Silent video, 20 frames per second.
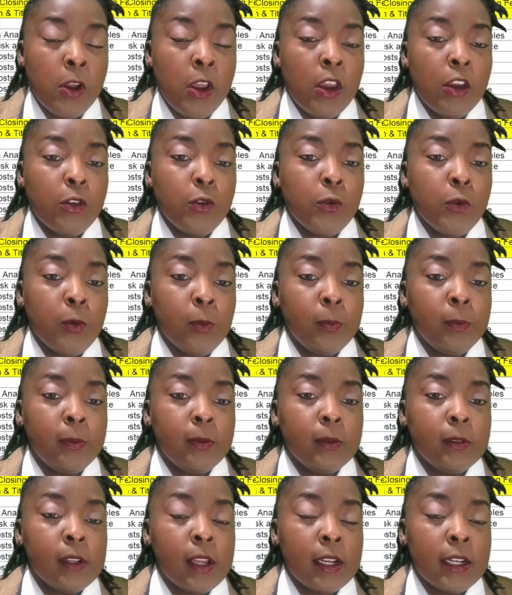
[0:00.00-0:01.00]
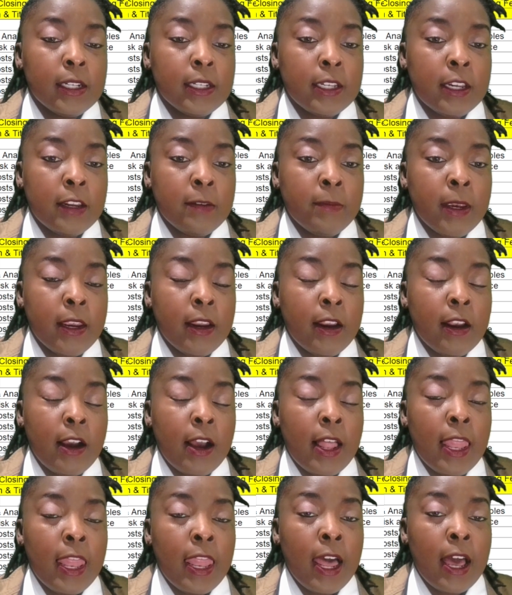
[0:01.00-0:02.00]
You're not necessarily making a
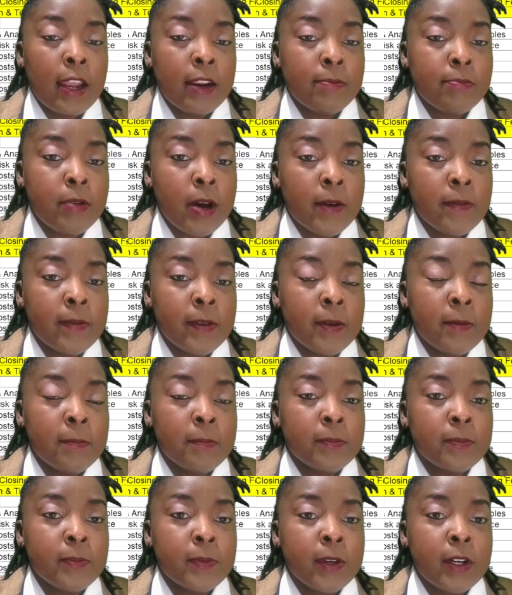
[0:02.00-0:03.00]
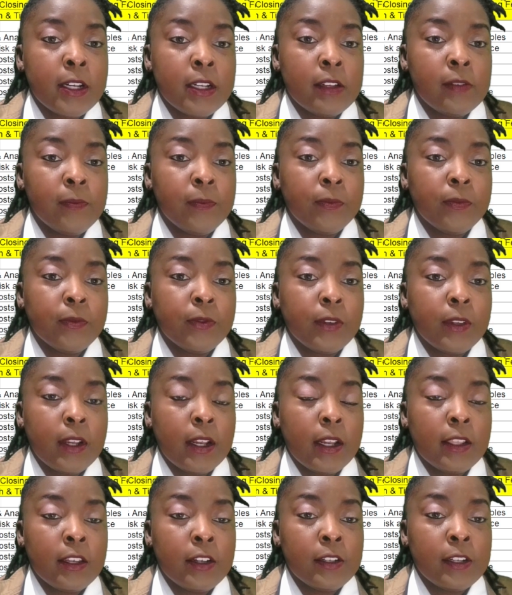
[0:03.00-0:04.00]
lot of profit, but
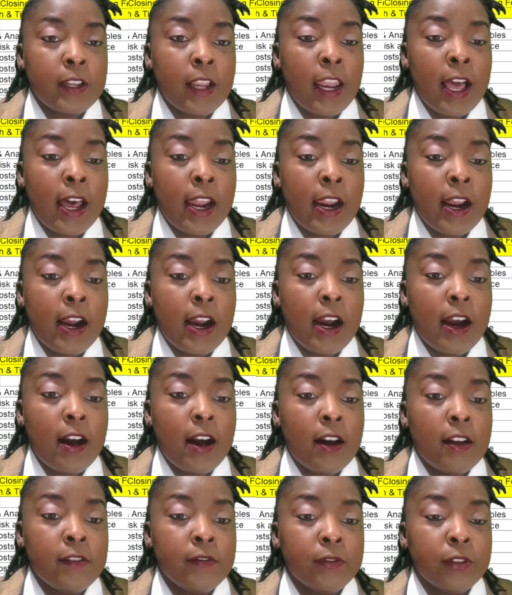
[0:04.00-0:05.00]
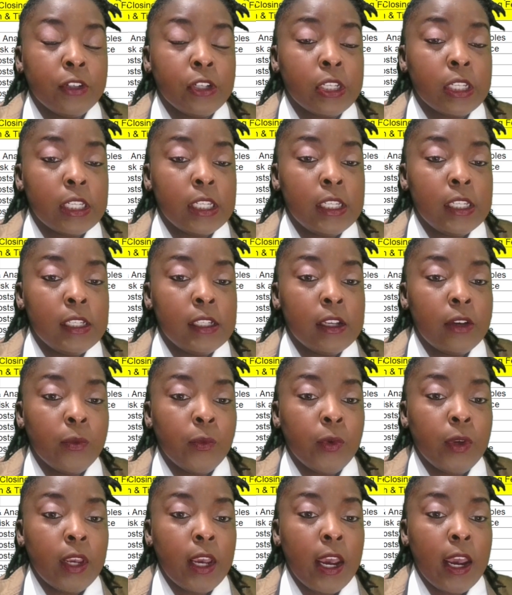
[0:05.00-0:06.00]
there's a lot of unforeseen that
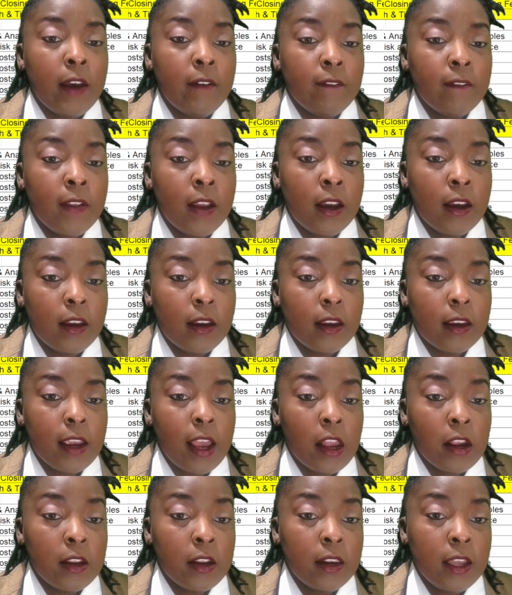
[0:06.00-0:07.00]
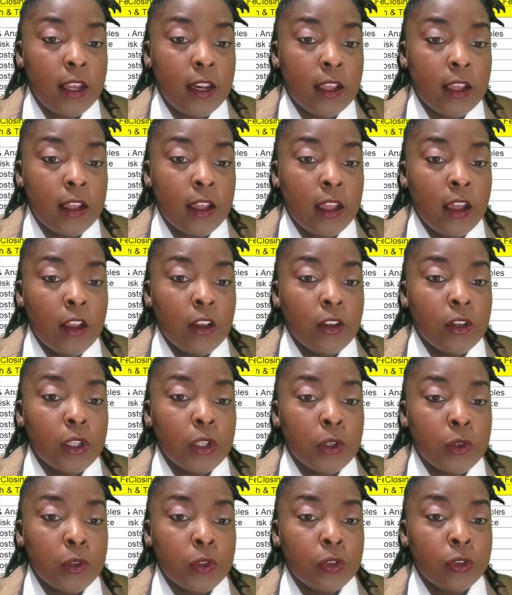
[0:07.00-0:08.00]
we have not calculated.
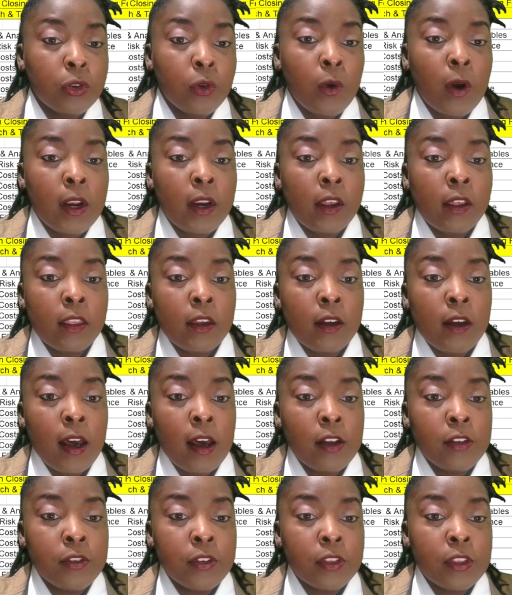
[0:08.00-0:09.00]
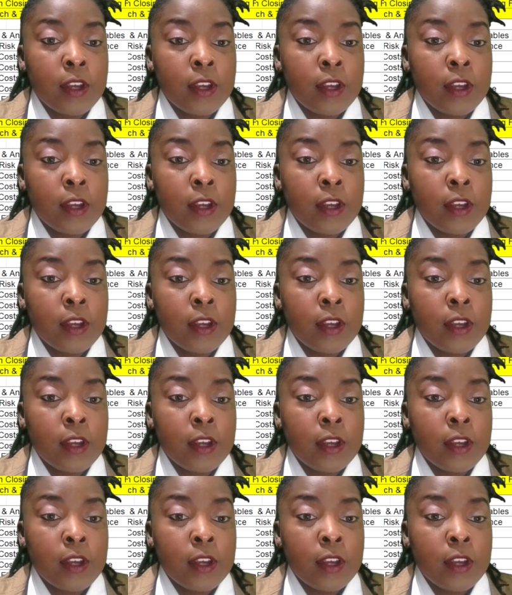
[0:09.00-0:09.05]
So throw another $100,000.